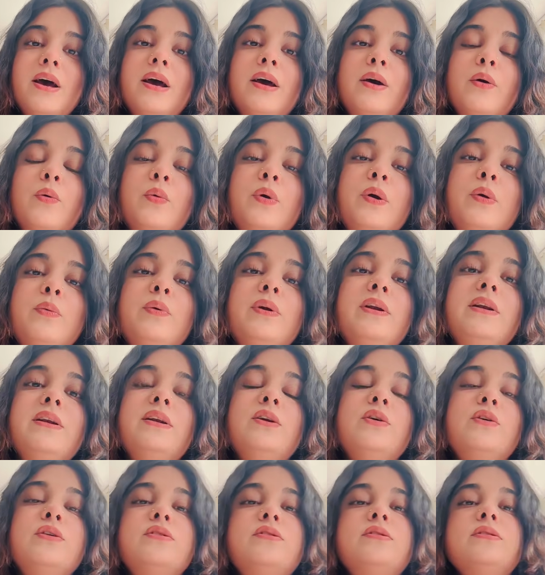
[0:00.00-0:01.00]
we will
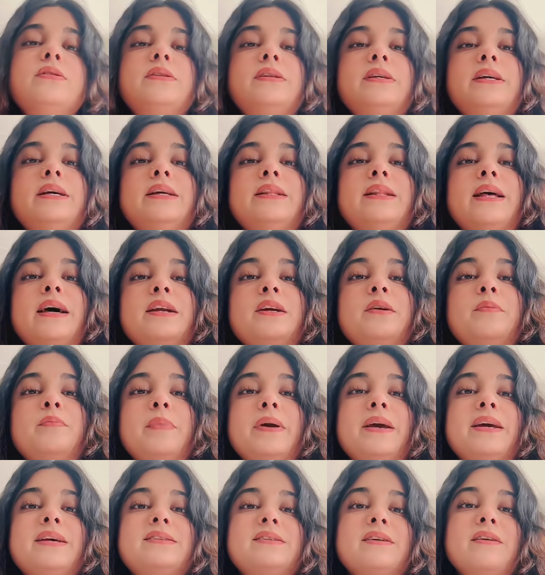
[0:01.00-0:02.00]
look to see that it
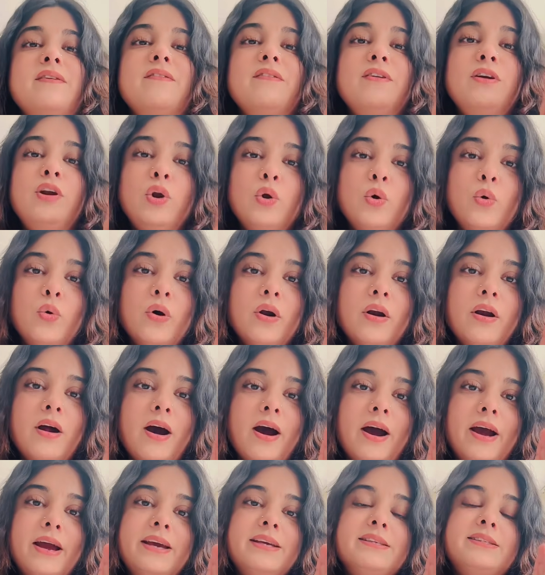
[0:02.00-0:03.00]
makes lower
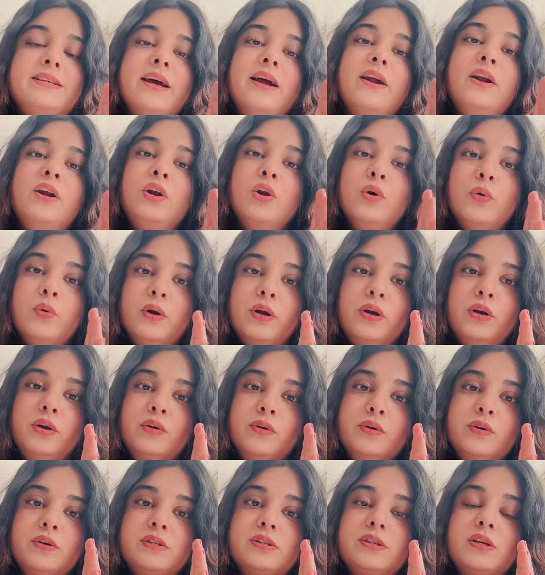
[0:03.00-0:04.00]
highs and lower
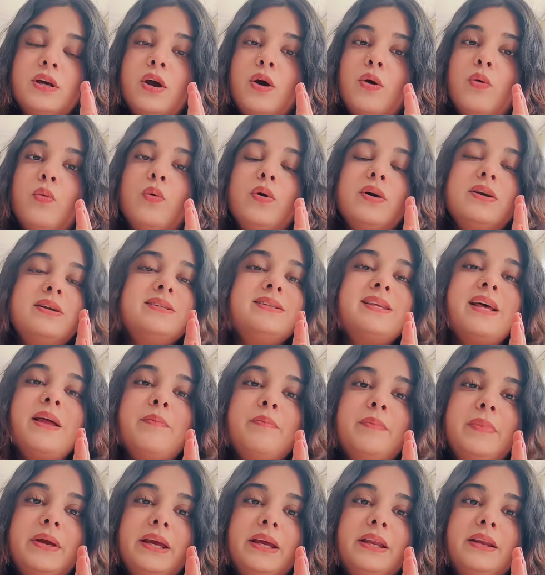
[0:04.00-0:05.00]
lows. What does that
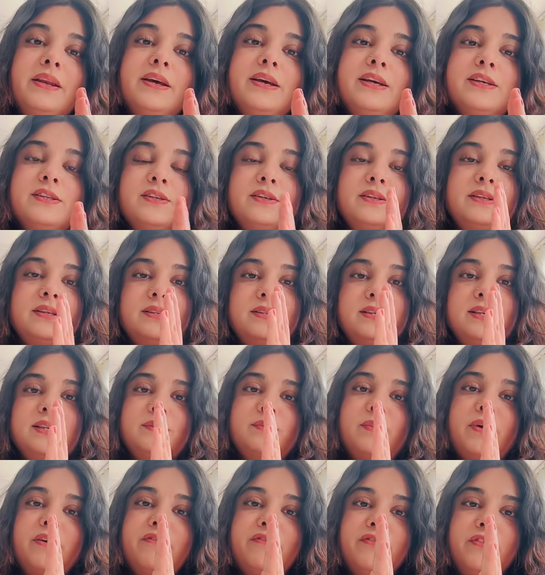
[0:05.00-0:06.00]
mean? So this is
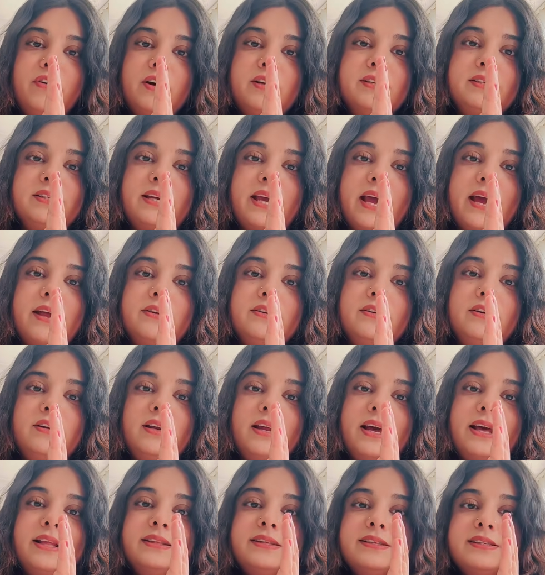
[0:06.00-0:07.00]
my first candle
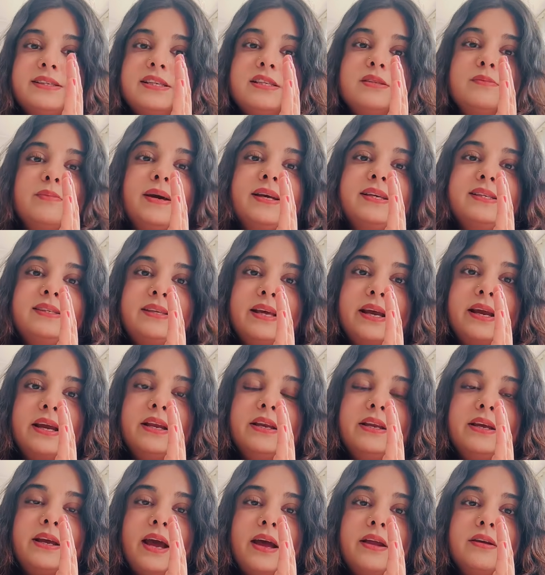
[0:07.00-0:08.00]
and this is my
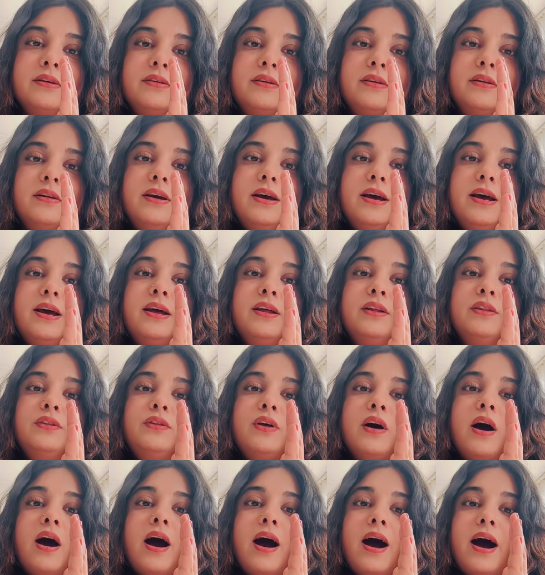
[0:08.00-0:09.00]
second candle. The
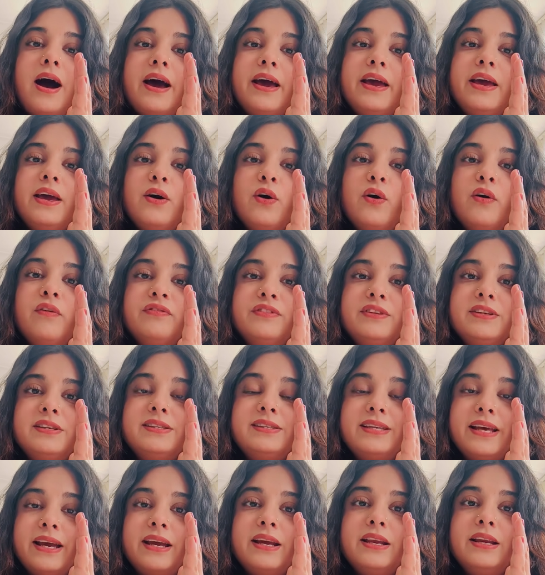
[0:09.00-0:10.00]
high of the
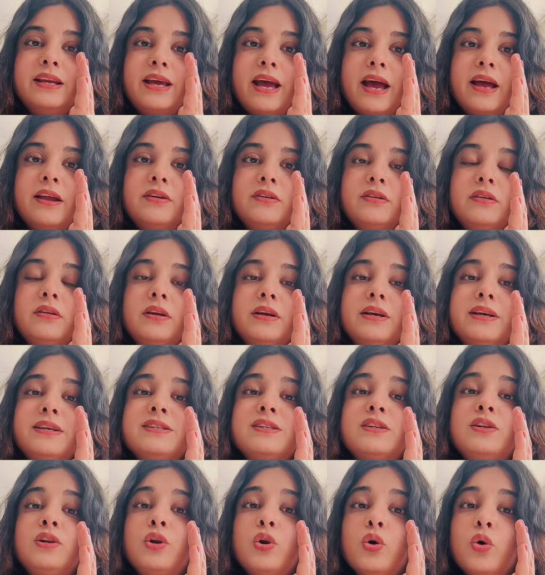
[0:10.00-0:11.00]
second candle is
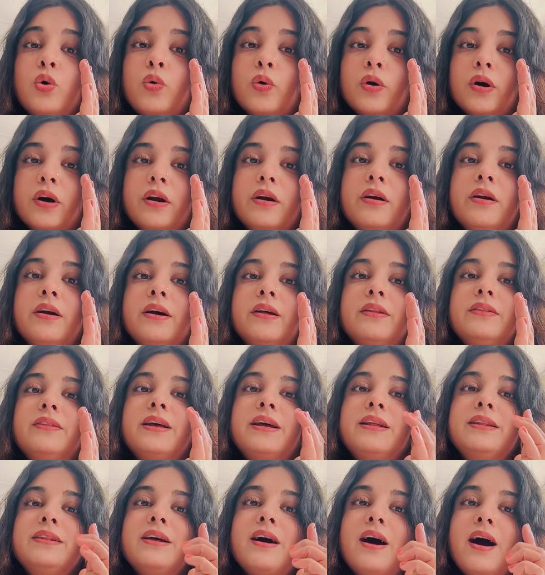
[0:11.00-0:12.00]
lower
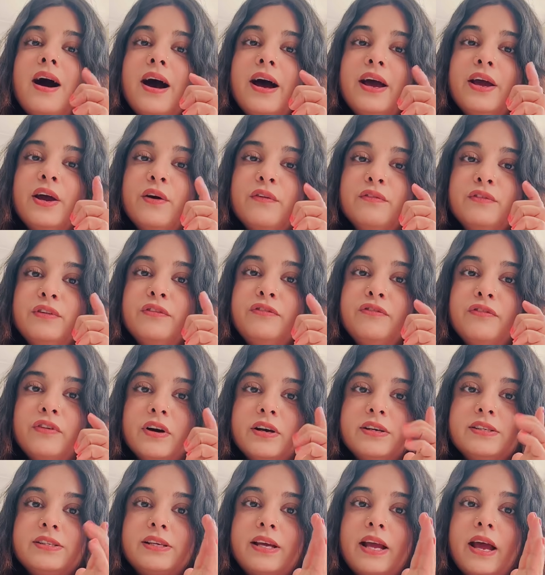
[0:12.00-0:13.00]
than the high of the
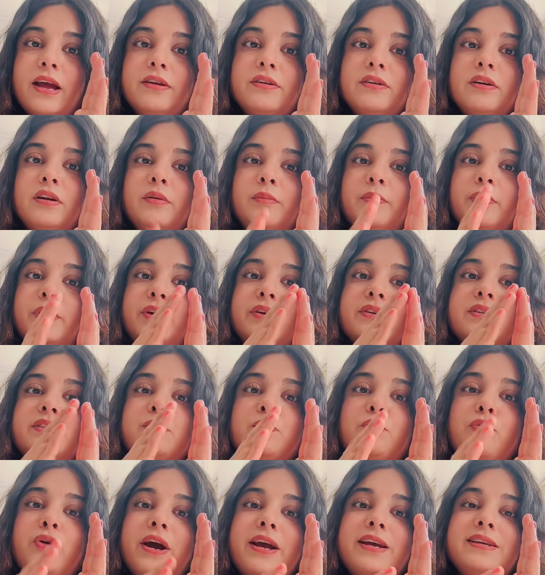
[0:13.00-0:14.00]
first candle because
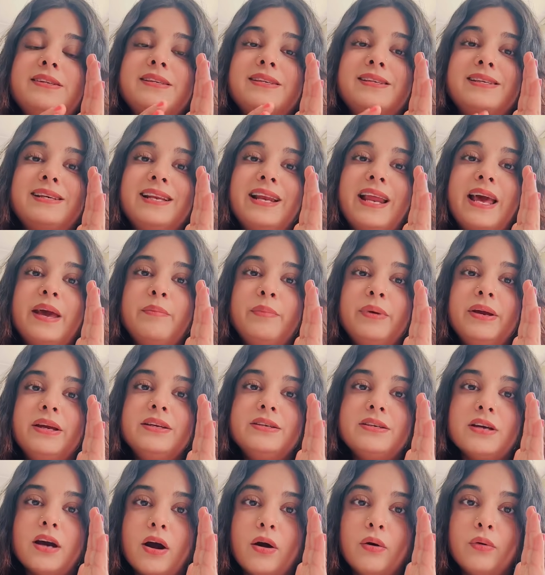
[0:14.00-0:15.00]
price is climbing
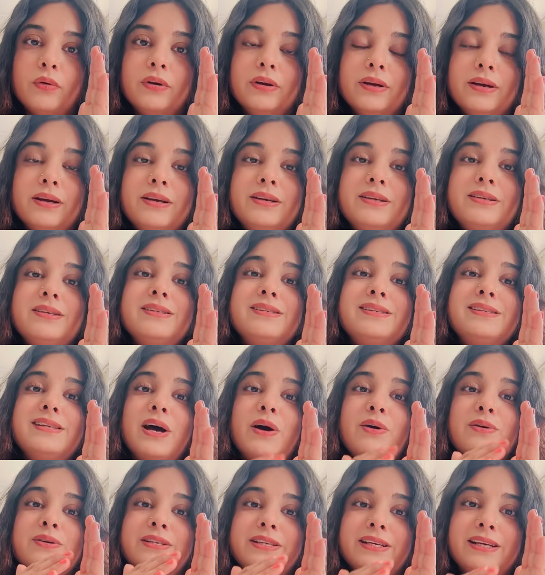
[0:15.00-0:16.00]
down. It is
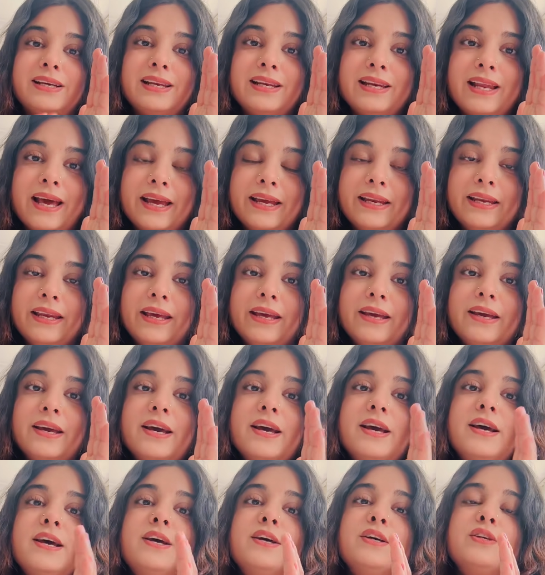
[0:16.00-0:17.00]
now declining.
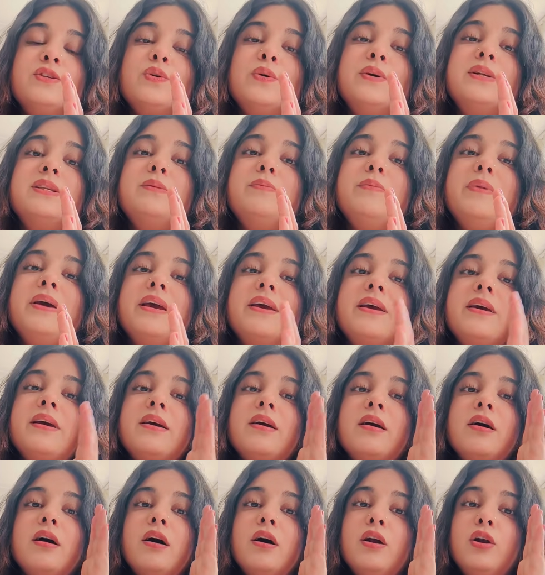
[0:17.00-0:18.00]
So it's
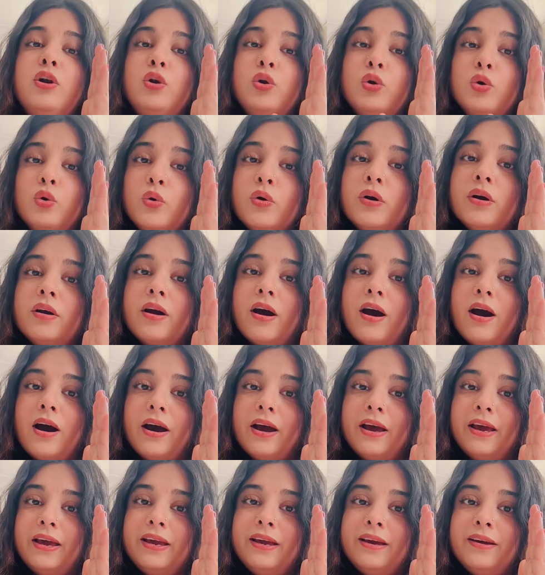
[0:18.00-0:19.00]
making a lower
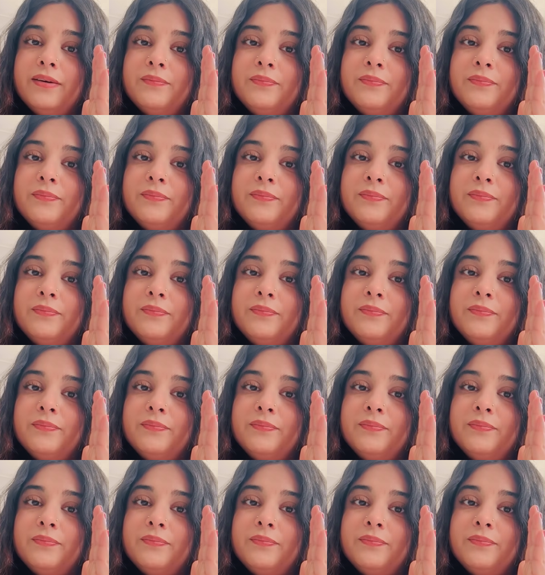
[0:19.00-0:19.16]
high